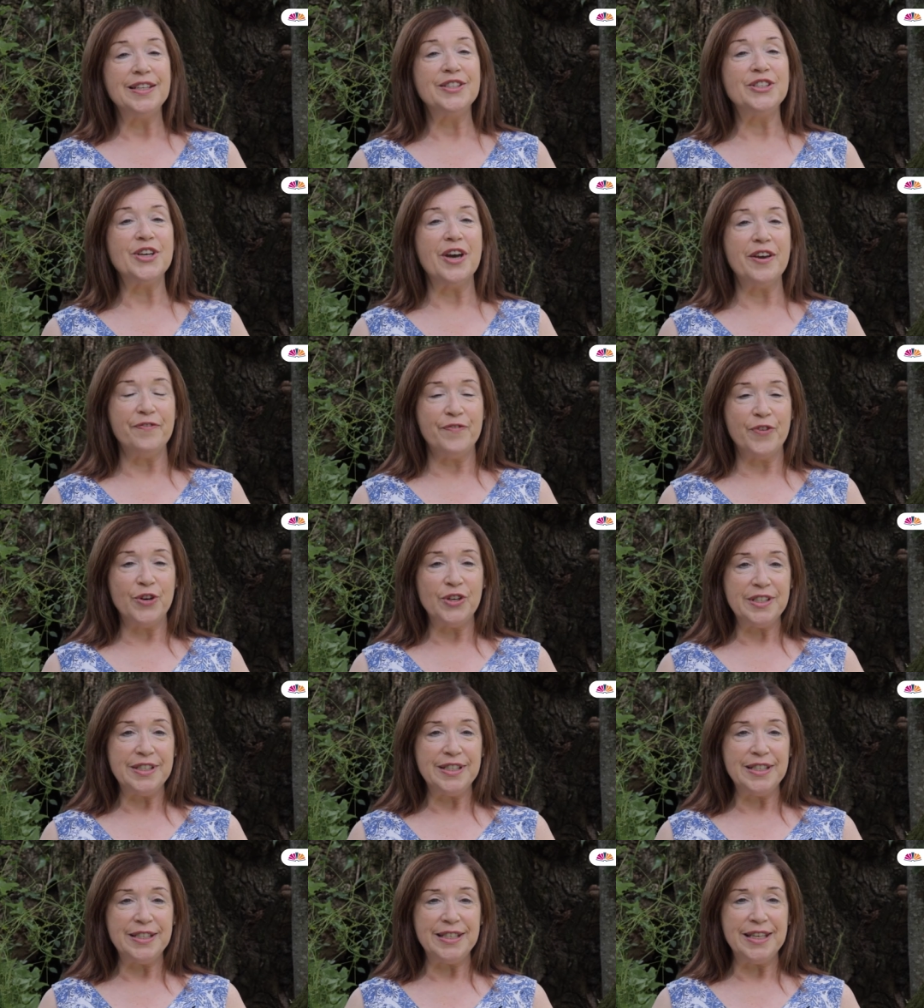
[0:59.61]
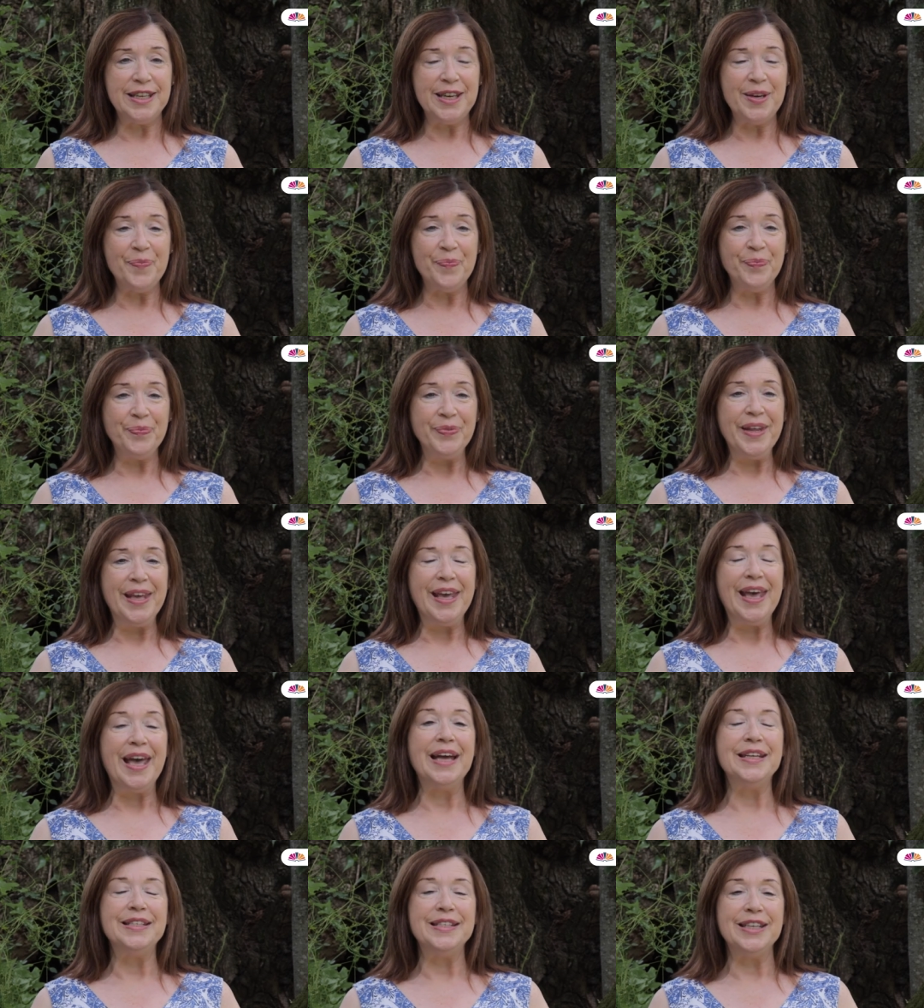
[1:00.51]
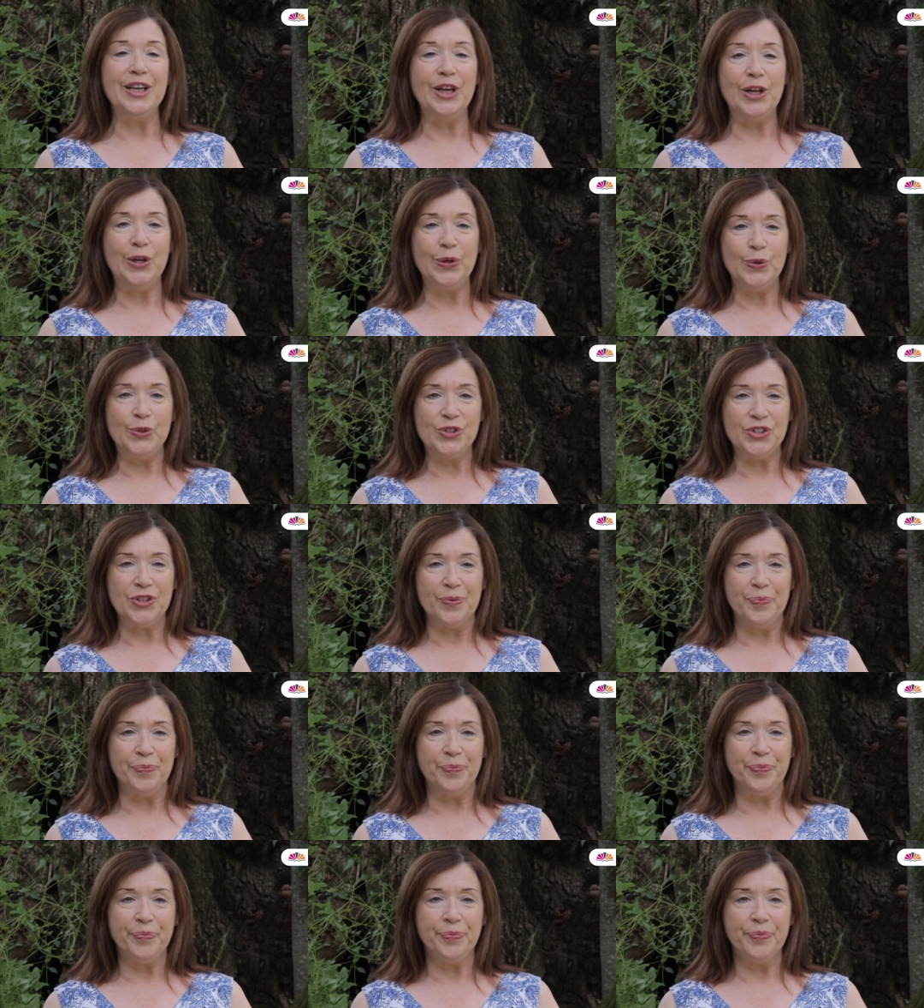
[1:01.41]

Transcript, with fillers: diversity and inclusion.